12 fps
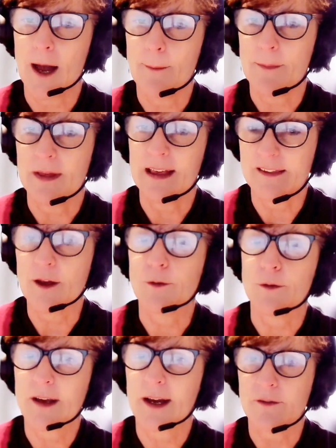It's
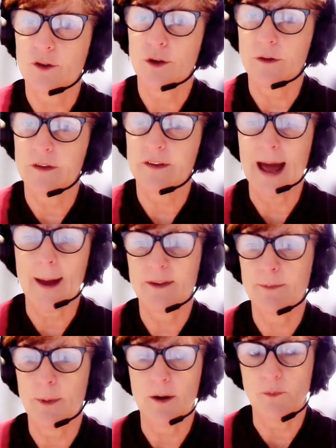those kind of two
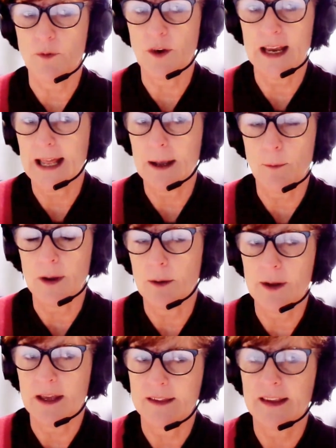steps, but really
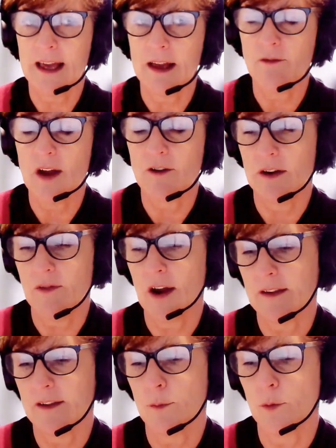we are seeing very,
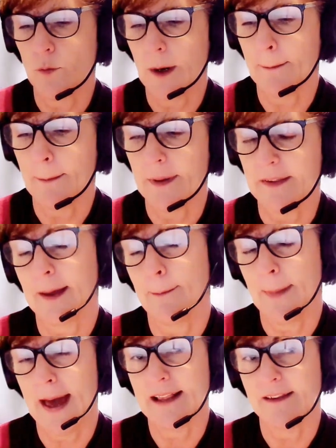very small numbers
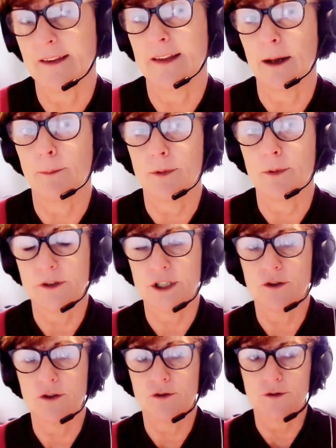compared to the number of
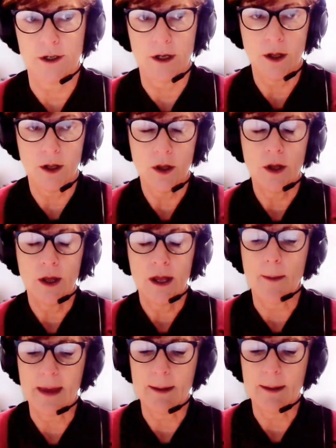children
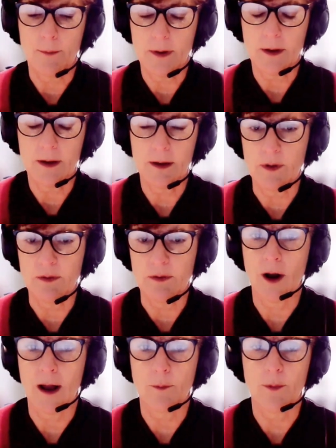
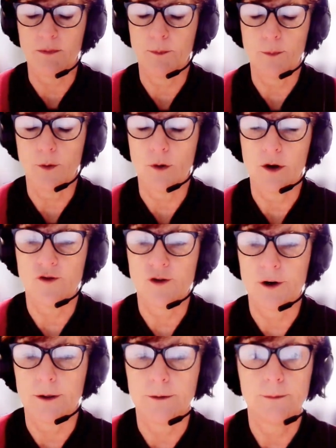with poor
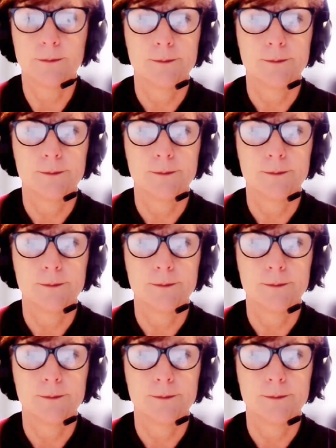control.